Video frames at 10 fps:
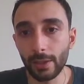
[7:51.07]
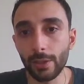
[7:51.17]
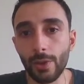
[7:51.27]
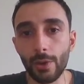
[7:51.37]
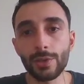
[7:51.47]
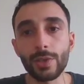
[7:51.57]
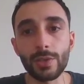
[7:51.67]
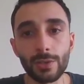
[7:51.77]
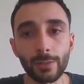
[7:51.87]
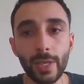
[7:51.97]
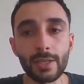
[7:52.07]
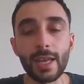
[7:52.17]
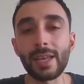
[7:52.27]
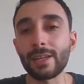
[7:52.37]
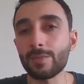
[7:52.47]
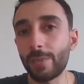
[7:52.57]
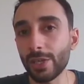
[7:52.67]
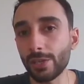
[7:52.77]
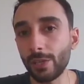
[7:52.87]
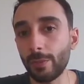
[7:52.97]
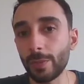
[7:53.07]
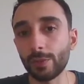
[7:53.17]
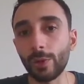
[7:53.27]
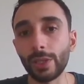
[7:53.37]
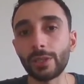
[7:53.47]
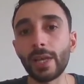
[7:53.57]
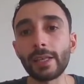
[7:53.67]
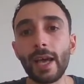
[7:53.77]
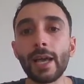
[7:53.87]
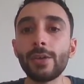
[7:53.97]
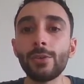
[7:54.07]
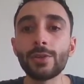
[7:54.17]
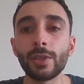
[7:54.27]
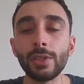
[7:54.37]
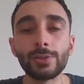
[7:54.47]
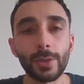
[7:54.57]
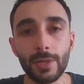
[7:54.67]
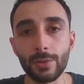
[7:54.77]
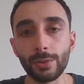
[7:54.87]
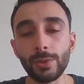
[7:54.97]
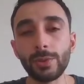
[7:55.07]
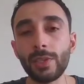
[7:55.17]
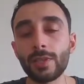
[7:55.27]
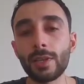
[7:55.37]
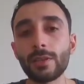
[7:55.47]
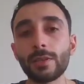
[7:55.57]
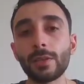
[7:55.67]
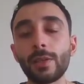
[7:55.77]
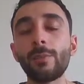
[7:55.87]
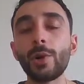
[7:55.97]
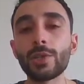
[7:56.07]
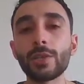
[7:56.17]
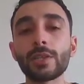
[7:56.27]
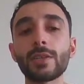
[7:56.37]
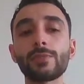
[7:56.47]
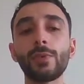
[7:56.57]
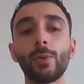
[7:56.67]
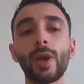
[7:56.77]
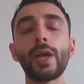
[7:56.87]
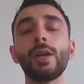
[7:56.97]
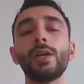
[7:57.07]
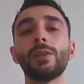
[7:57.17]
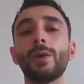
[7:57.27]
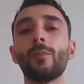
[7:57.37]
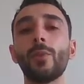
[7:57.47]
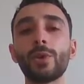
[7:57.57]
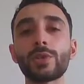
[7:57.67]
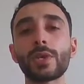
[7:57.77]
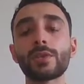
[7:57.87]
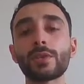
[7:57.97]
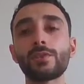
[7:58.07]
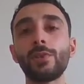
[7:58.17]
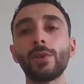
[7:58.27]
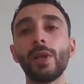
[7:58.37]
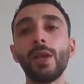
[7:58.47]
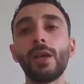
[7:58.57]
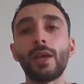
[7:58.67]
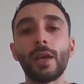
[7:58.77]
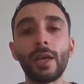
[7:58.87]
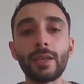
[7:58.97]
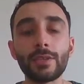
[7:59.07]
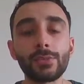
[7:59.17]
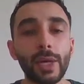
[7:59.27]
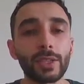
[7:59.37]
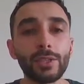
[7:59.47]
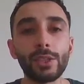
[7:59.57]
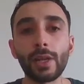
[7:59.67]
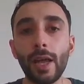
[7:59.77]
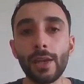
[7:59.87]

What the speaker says: those instruments, and especially Bitcoin, that I use intrazone. This is the most successful way, the most successful strategy that I